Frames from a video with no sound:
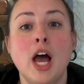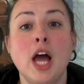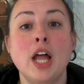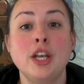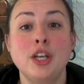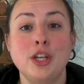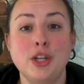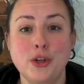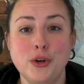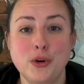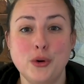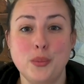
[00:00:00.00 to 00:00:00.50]
a
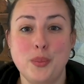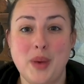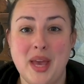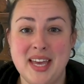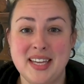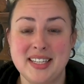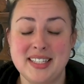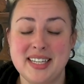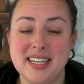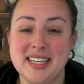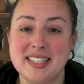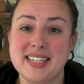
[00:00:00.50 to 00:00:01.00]
new
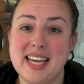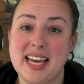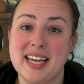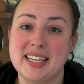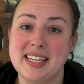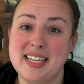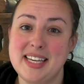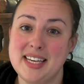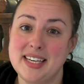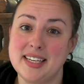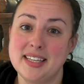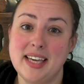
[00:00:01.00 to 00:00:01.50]
painting
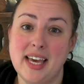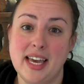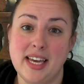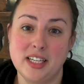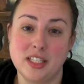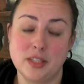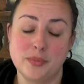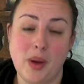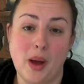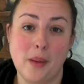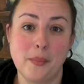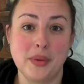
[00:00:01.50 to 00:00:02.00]
technique
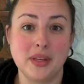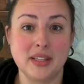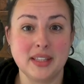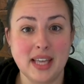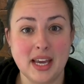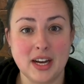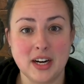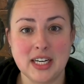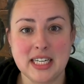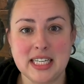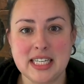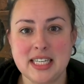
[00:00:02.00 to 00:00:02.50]
gained
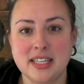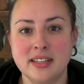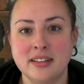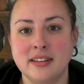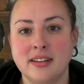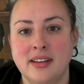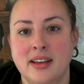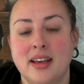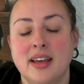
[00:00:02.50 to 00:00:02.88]
popularity.